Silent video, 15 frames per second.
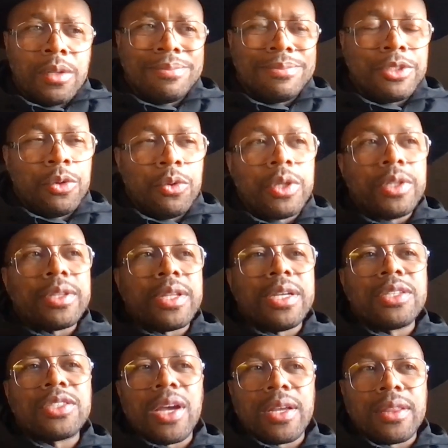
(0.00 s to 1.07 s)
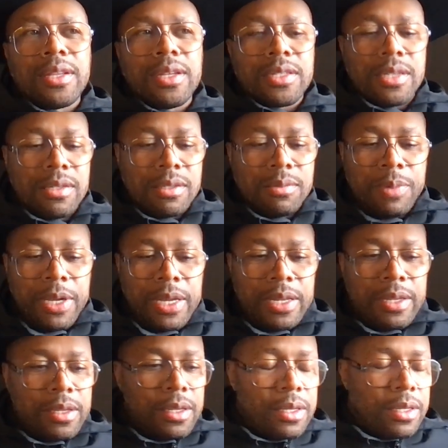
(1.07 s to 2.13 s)
Doing things like this has
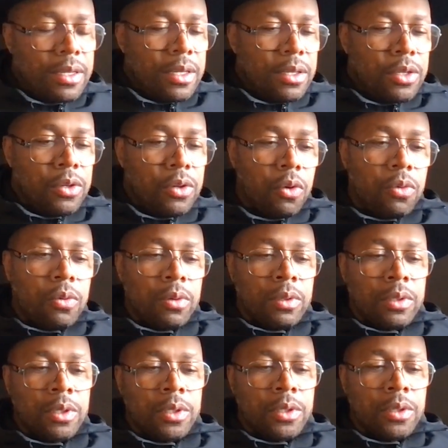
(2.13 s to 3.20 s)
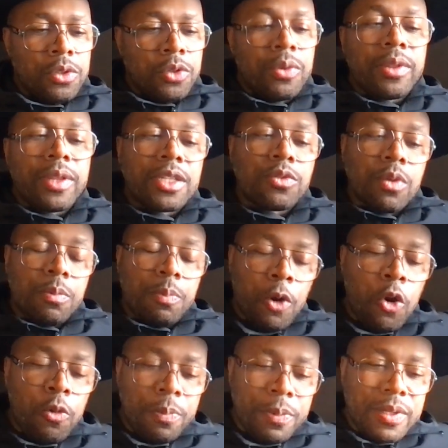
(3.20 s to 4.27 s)
been, you know, doing things with
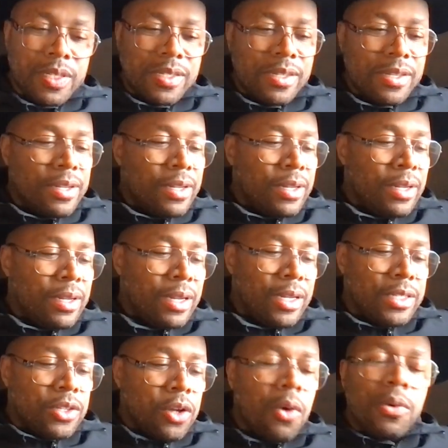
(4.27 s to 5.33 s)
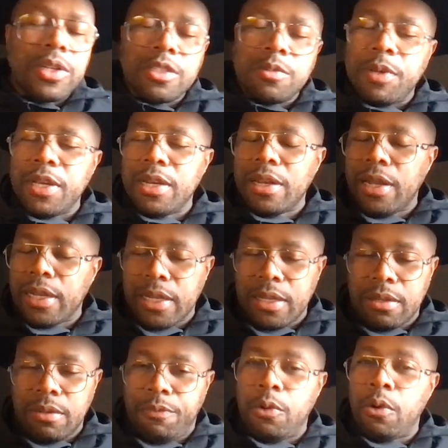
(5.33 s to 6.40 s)
purpose has always been like at
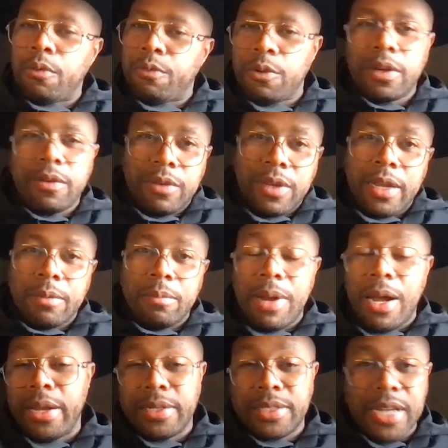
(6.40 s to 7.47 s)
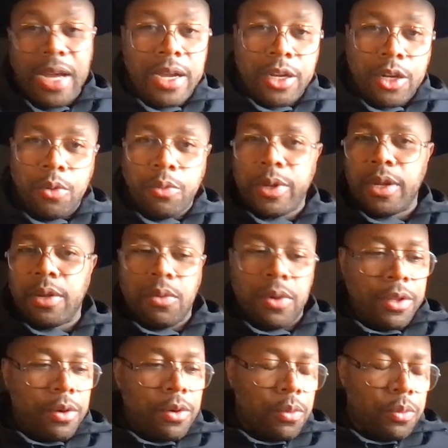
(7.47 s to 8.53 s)
the forefront of like my entire career,
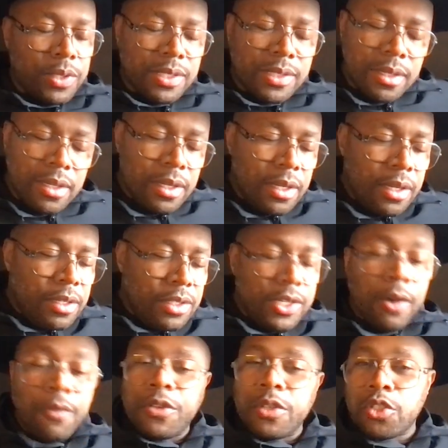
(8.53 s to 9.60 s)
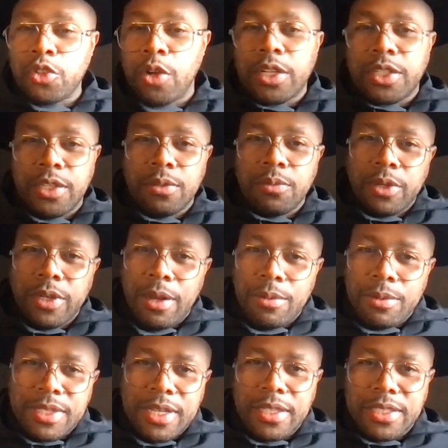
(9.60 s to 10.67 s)
whether it was self-destruction when I
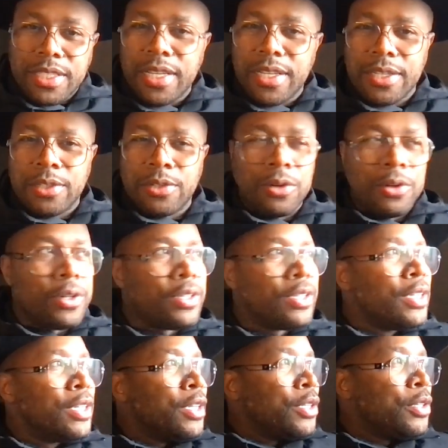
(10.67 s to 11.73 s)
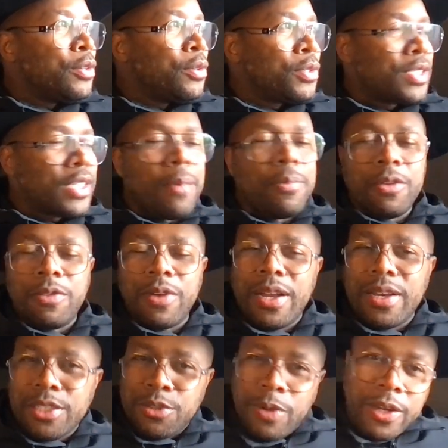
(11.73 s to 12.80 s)
was 18, or, you know, Stop the
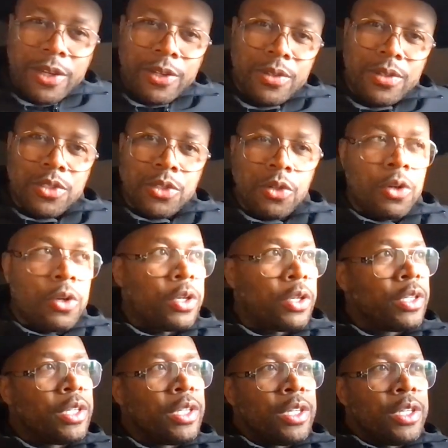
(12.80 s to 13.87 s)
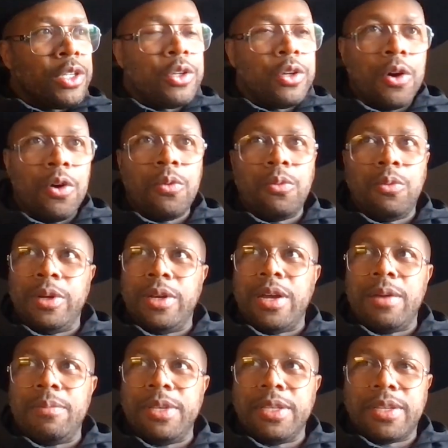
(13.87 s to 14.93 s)
Violence records, or, you know, when
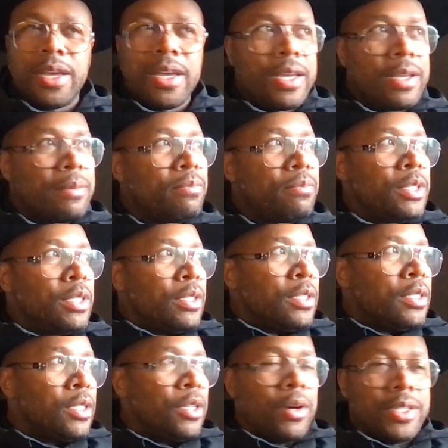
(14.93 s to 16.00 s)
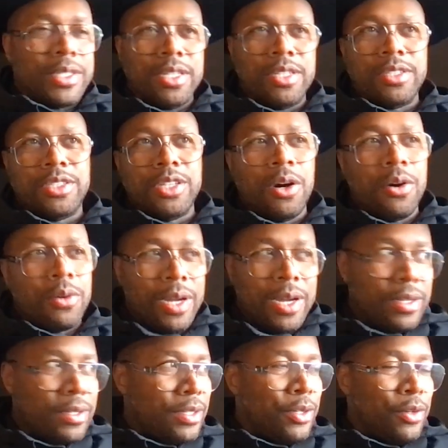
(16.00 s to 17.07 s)
I became, you know, as an adult,
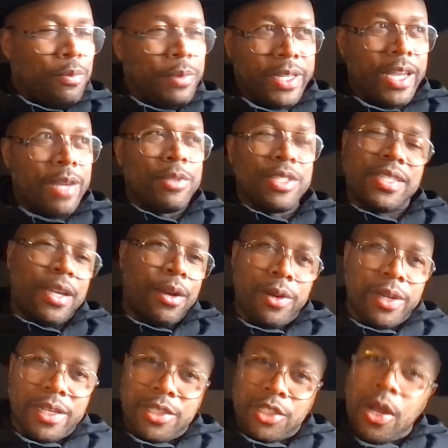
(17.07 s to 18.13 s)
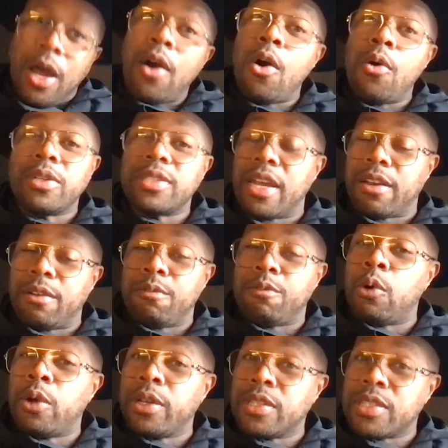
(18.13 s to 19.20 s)
I, you know, became a surrogate. So I always had a
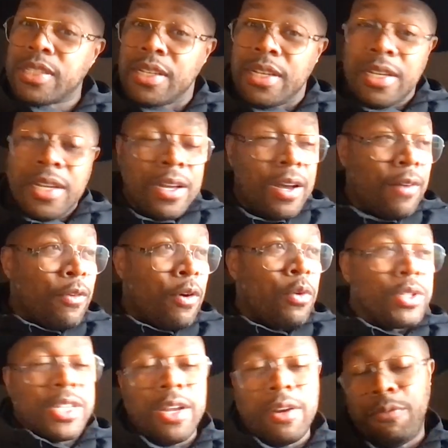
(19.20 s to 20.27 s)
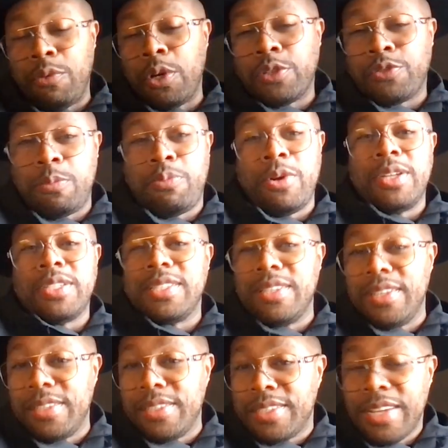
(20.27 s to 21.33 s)
voice. I've always had a voice for
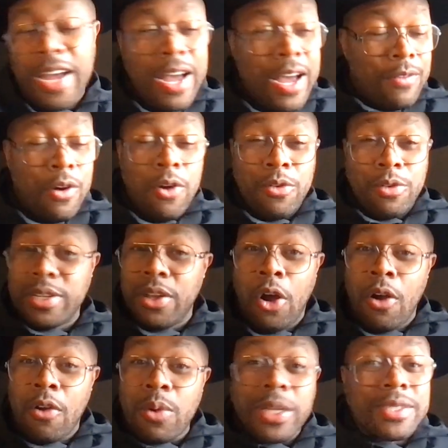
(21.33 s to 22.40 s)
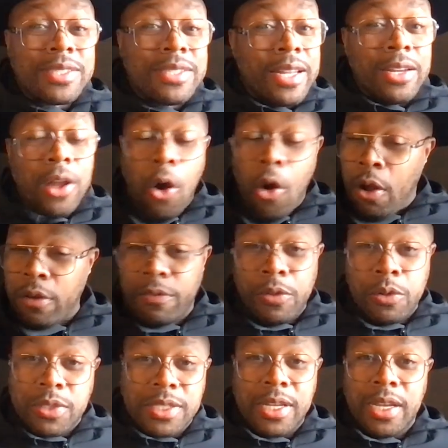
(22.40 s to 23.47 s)
presidents. Always did all of
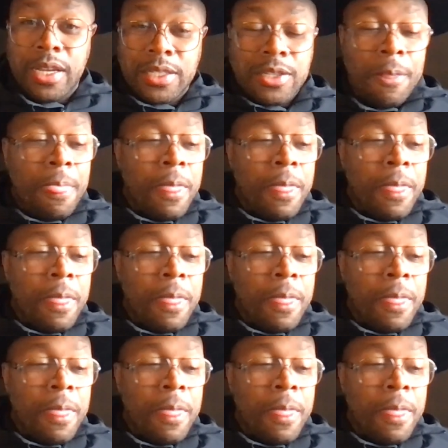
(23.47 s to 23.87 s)
those things.